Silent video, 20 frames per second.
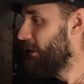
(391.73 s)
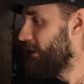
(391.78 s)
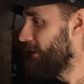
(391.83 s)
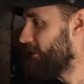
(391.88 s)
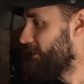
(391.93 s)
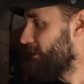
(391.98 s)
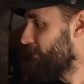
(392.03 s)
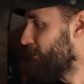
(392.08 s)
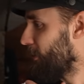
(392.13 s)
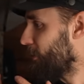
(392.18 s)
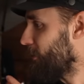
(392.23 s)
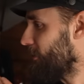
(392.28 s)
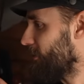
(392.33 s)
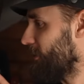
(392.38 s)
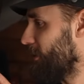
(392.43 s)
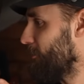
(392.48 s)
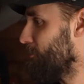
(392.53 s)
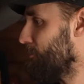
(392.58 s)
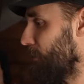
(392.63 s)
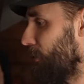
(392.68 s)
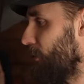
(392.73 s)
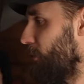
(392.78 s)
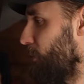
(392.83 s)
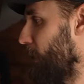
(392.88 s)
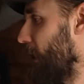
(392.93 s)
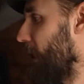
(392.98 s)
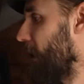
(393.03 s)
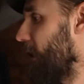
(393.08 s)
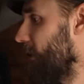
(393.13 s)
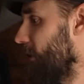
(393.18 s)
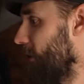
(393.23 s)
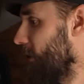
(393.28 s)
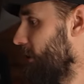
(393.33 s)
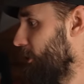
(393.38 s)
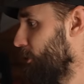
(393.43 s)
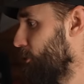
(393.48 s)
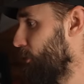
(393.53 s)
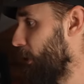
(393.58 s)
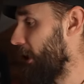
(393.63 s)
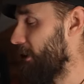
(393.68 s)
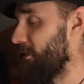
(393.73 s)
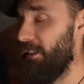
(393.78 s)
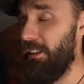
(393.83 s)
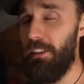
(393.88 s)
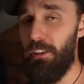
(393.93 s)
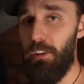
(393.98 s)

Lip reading: It's a very simple way to actually